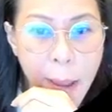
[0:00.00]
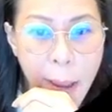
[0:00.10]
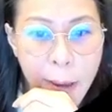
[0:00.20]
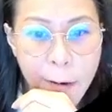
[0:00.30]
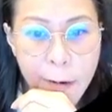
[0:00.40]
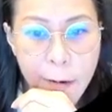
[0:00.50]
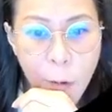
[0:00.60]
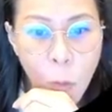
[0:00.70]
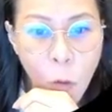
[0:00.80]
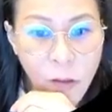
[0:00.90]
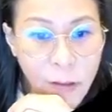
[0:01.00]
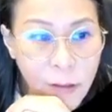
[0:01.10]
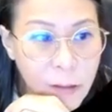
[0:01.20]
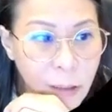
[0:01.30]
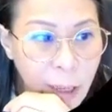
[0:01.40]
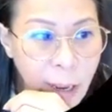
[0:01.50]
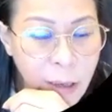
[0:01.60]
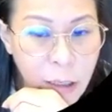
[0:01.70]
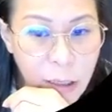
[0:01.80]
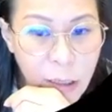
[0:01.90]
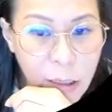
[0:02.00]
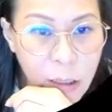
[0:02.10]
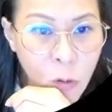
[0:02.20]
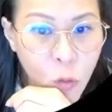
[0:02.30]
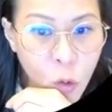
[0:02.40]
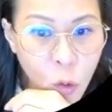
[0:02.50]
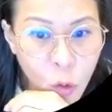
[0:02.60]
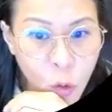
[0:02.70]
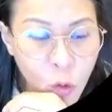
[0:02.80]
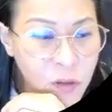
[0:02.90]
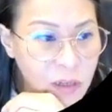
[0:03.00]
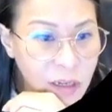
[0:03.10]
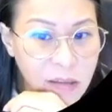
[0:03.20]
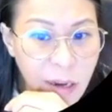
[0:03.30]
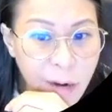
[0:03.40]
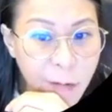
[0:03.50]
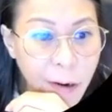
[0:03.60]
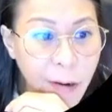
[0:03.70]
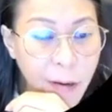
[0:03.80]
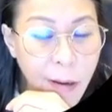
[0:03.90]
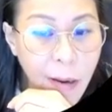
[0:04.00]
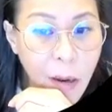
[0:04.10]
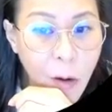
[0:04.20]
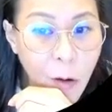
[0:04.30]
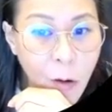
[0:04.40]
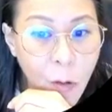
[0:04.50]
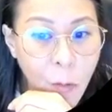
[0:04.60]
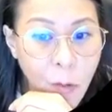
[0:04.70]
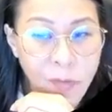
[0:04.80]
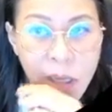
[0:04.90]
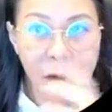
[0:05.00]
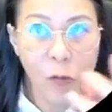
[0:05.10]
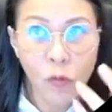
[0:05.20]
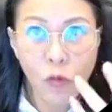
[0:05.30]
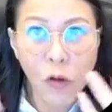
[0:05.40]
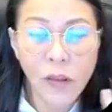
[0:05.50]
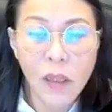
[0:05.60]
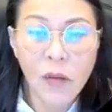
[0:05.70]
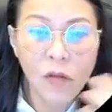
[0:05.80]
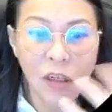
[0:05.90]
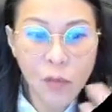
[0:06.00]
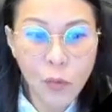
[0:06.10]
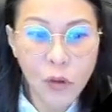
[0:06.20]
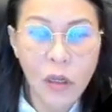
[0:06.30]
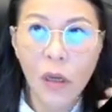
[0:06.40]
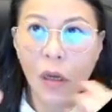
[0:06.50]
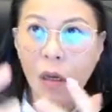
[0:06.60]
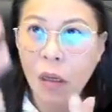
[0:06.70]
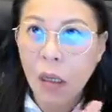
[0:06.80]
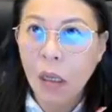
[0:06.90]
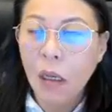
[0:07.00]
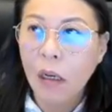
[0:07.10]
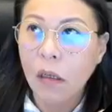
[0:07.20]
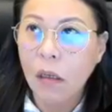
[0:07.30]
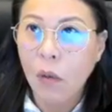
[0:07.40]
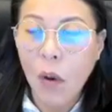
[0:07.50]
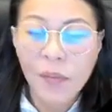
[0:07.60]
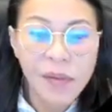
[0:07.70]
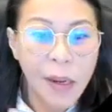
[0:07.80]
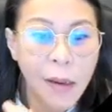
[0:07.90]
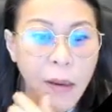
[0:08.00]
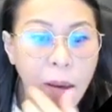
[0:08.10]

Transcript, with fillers: And what and you don't use Jie Cai right? website you do nothing you just put the the website